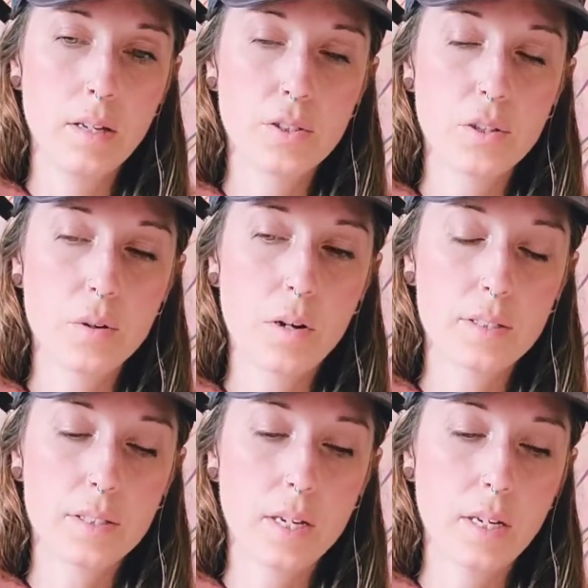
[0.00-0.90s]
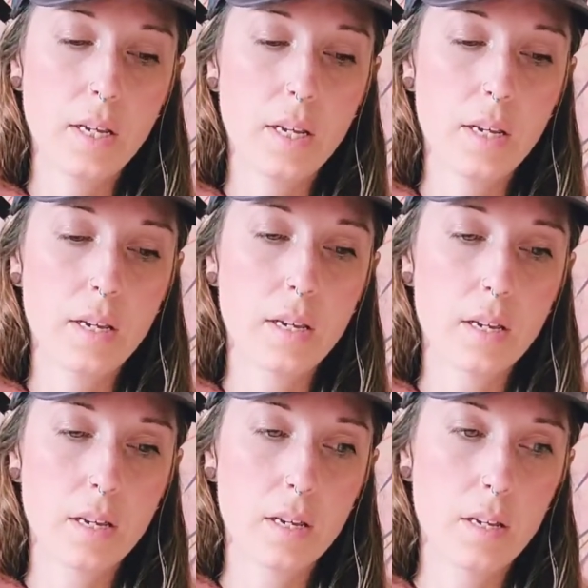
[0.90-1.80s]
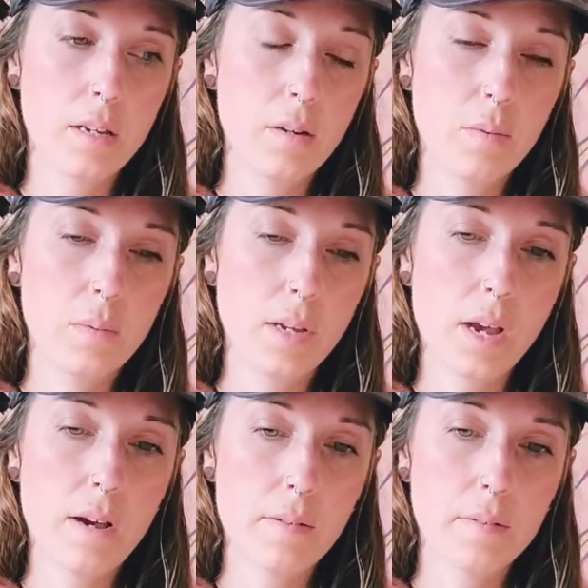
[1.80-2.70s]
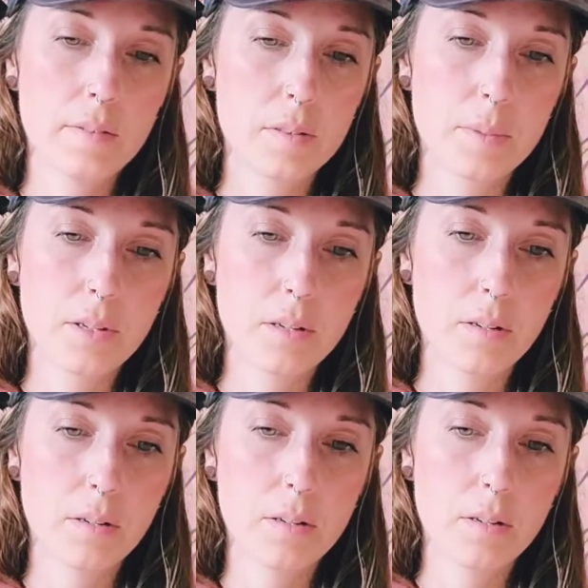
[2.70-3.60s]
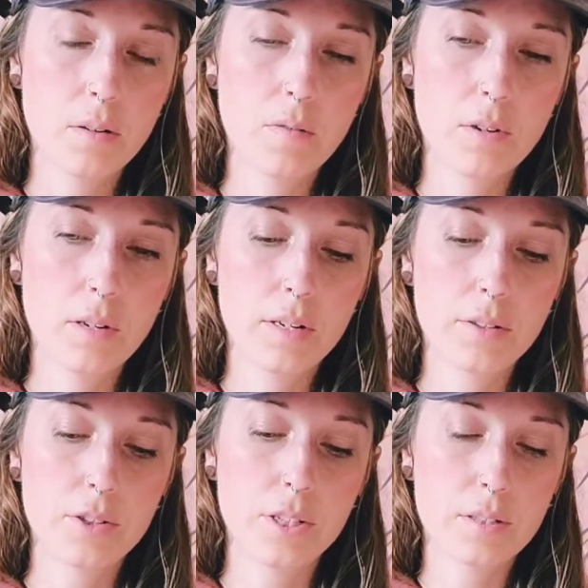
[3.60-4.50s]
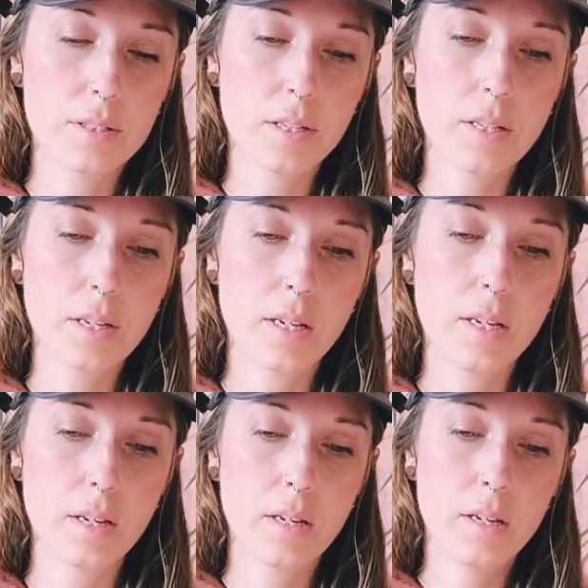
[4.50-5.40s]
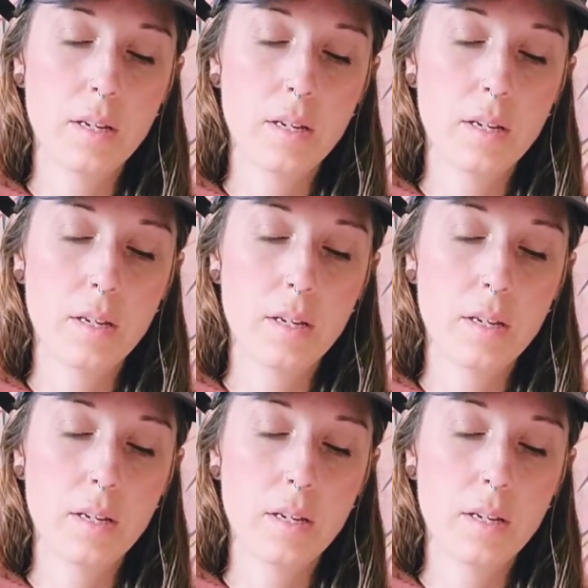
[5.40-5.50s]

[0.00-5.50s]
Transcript: So on side A, what do we have, Spirit? Overall energy on side A.